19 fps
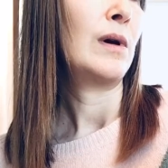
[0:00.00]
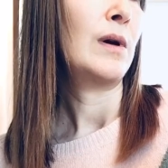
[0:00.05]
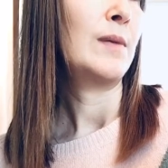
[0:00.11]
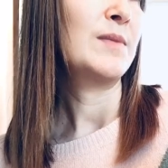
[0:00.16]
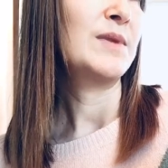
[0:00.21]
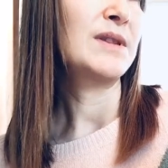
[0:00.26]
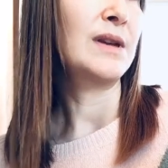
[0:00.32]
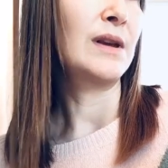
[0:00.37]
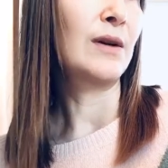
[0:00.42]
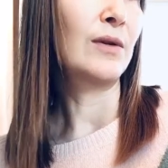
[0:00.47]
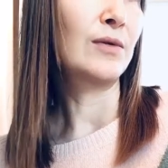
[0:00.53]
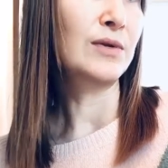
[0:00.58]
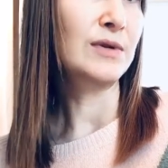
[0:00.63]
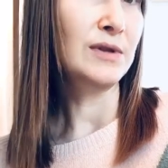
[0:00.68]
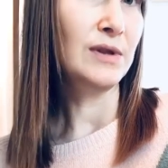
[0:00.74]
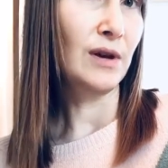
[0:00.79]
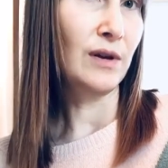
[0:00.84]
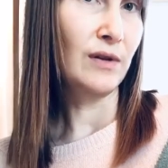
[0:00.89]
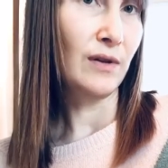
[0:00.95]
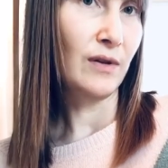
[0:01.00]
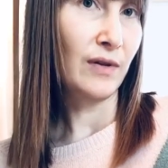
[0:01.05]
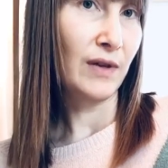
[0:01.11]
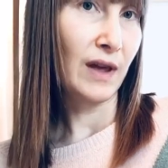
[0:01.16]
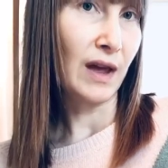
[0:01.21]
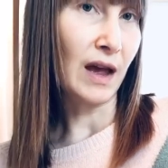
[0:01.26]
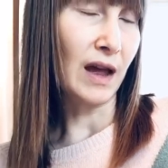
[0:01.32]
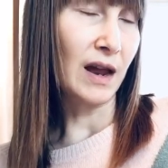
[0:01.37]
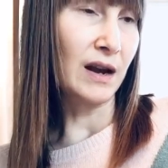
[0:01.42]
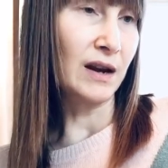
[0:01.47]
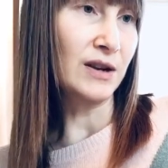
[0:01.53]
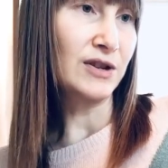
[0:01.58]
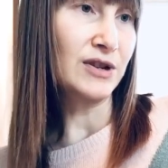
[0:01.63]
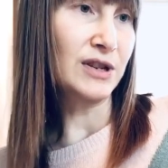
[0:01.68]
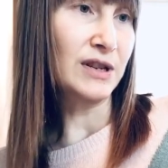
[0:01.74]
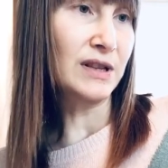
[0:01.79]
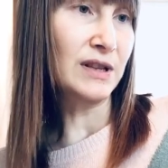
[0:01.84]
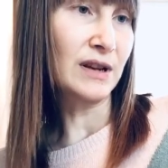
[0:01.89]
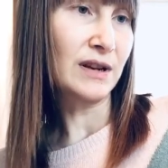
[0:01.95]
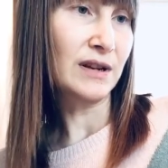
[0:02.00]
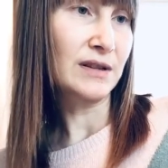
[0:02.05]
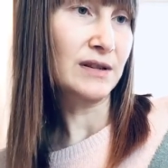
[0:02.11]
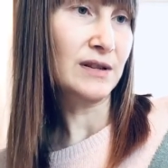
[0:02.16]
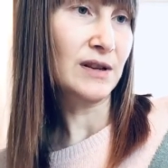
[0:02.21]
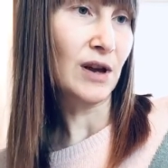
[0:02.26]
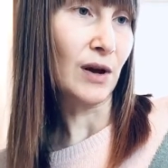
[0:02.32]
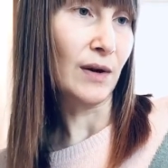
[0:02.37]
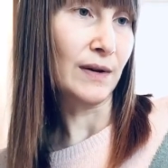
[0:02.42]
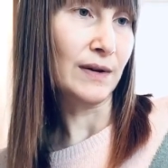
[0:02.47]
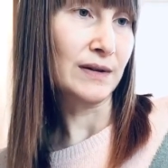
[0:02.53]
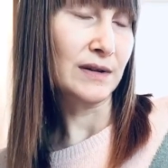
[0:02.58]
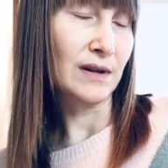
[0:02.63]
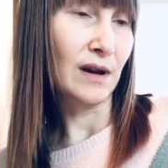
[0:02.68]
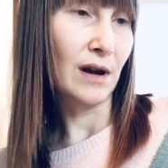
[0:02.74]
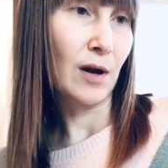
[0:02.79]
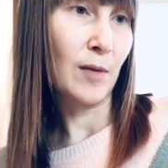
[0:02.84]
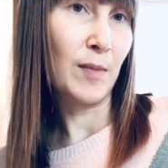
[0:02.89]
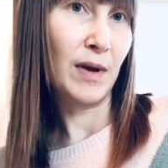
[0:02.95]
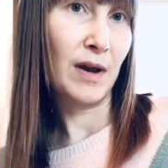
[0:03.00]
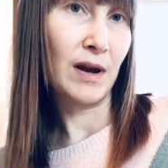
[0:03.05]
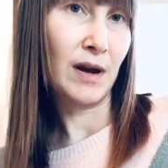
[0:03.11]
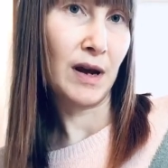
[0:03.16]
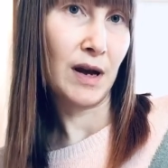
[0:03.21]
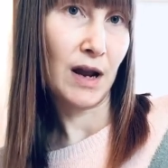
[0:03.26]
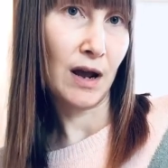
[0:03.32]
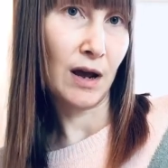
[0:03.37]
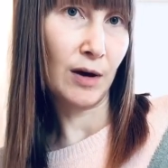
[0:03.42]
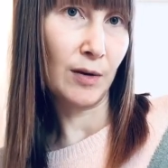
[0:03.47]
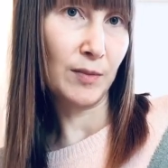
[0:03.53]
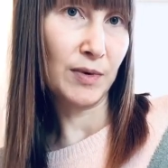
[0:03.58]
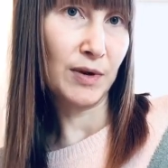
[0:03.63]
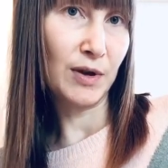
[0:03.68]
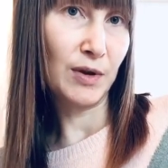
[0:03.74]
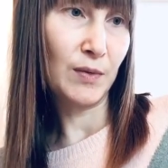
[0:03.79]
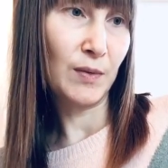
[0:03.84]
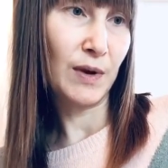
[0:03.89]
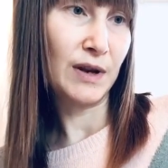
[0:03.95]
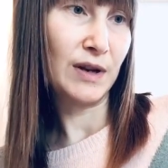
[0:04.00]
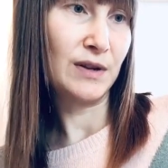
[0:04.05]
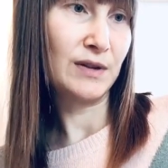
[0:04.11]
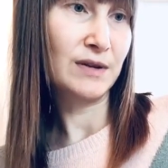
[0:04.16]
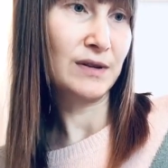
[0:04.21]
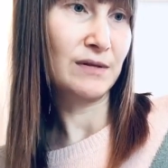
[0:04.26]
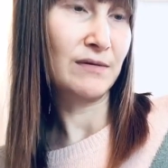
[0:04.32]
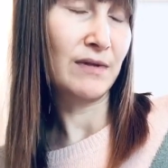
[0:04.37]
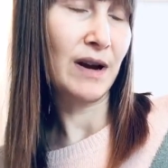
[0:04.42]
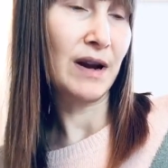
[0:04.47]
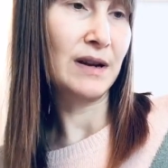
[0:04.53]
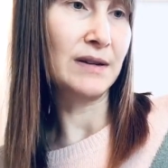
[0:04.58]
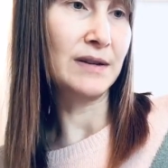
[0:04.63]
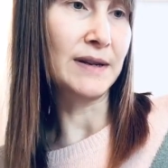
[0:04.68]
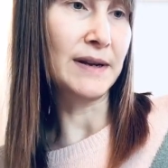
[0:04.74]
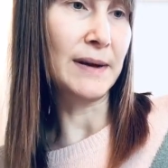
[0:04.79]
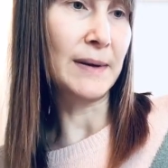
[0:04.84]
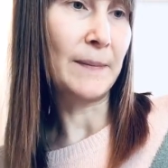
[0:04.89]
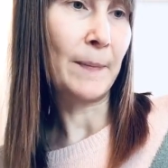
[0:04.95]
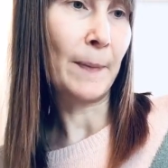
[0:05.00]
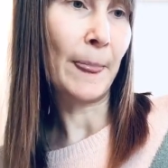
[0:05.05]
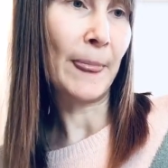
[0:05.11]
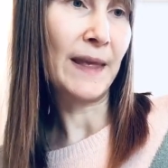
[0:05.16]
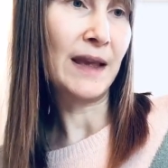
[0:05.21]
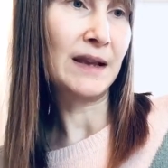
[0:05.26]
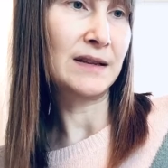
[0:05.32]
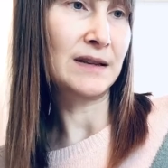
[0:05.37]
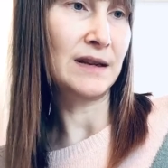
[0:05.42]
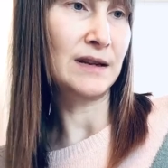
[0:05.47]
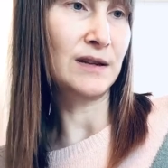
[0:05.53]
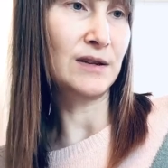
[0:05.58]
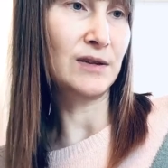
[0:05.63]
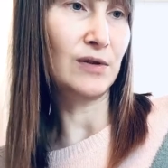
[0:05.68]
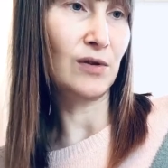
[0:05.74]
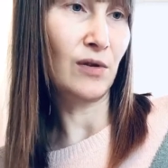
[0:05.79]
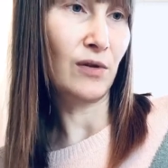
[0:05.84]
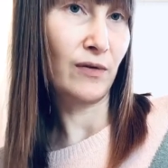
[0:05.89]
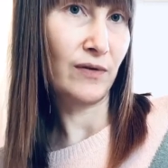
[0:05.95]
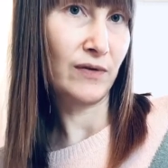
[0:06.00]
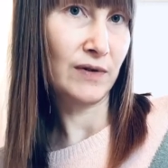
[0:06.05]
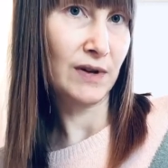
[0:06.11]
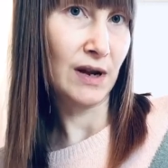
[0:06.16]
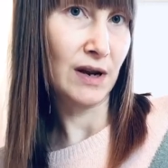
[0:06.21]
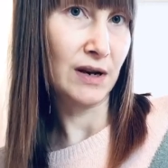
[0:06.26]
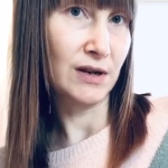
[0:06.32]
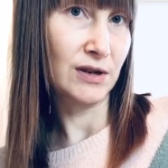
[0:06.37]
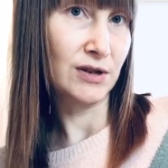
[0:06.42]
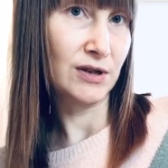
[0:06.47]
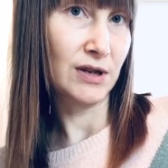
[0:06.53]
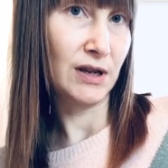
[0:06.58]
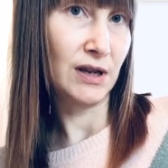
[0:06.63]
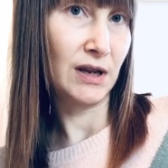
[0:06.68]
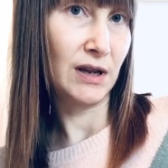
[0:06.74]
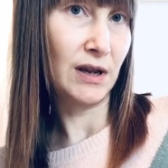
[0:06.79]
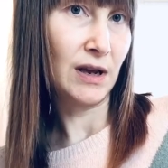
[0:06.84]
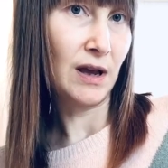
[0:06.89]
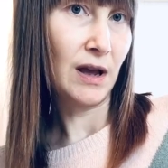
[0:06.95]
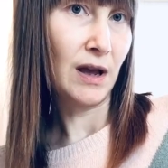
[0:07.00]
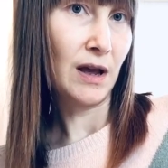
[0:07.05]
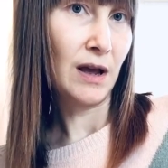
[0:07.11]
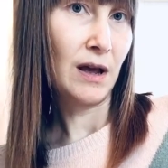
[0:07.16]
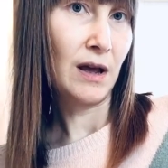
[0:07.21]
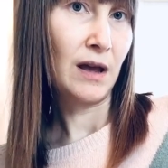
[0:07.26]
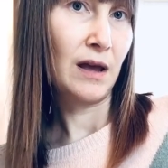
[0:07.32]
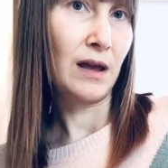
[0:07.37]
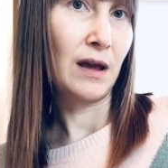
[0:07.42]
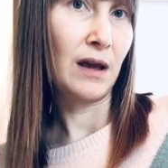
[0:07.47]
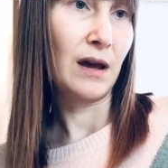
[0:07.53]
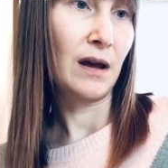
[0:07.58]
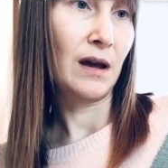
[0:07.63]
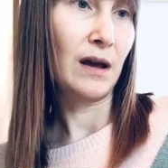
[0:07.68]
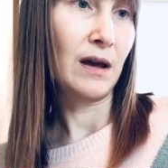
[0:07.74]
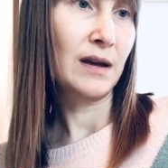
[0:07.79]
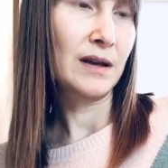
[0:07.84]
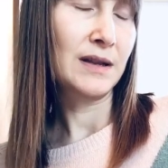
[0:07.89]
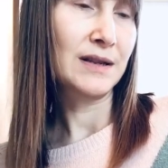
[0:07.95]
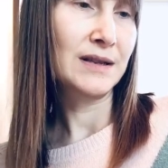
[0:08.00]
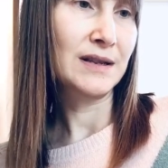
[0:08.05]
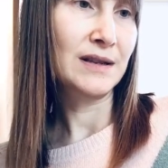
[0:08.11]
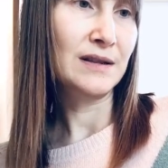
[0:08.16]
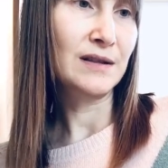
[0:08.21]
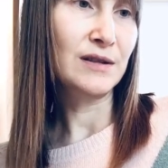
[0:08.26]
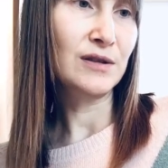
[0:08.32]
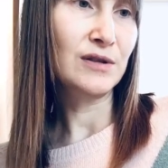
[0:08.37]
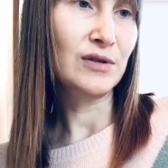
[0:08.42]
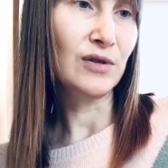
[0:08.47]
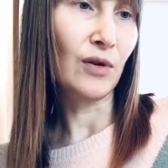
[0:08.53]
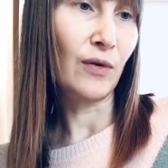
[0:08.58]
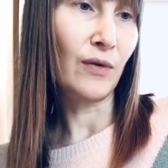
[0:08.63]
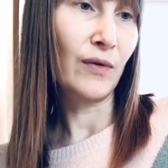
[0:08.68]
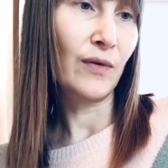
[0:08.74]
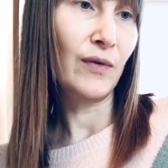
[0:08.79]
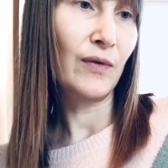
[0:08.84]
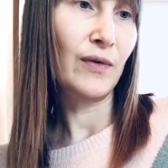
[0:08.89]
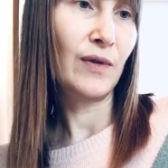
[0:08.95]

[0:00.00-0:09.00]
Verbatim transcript: Seeing also that the energy that is going to come in and help you when you surrender is a soft energy. Yeah, it's a soft